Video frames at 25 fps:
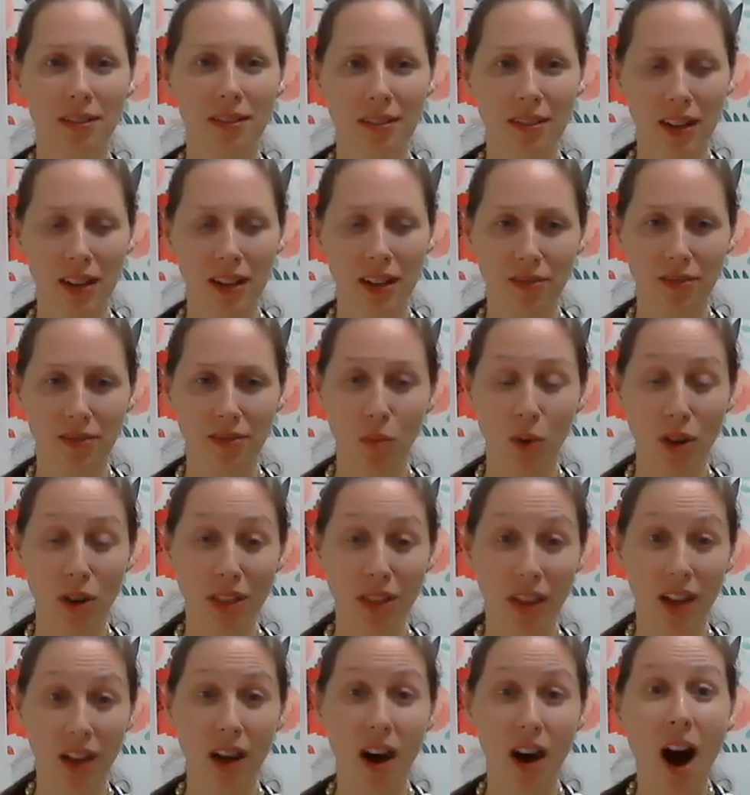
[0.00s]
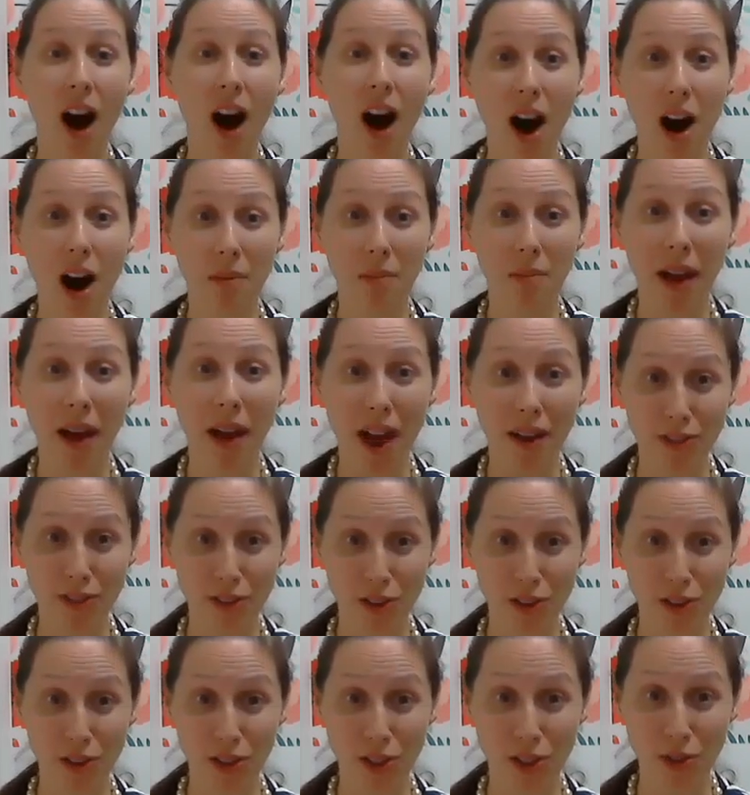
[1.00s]
kind of more the calm
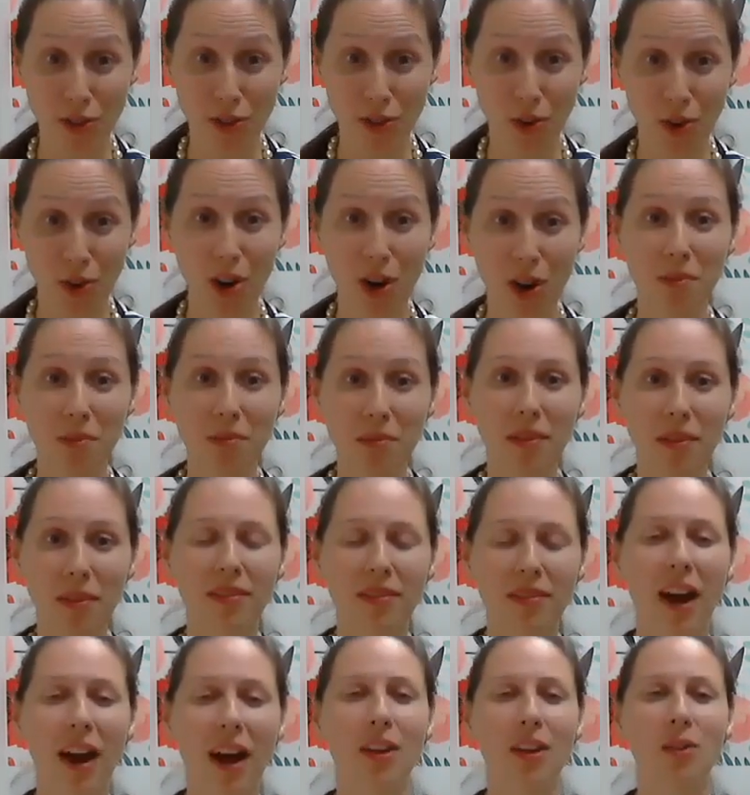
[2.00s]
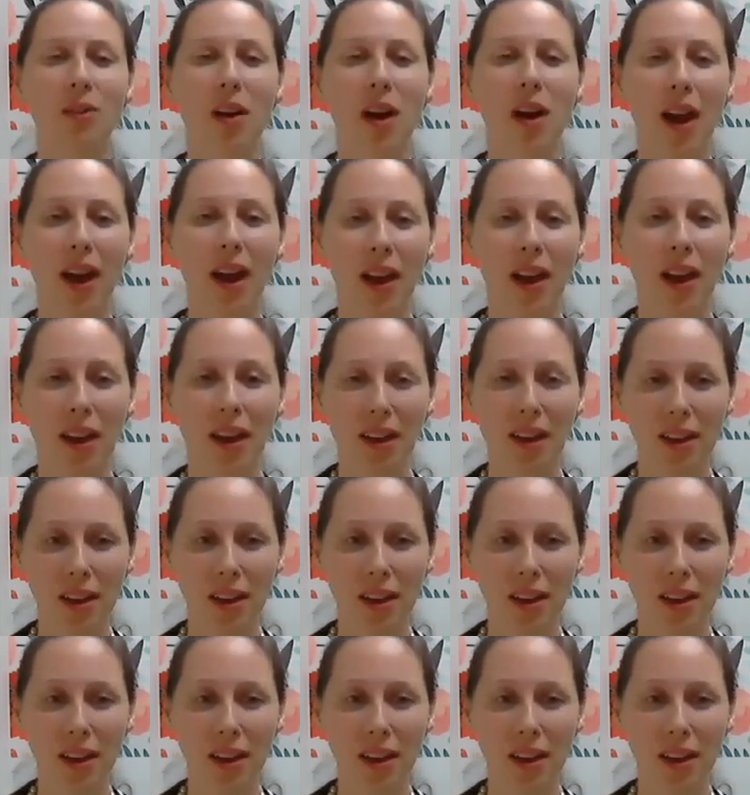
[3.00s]
after the storm of how do I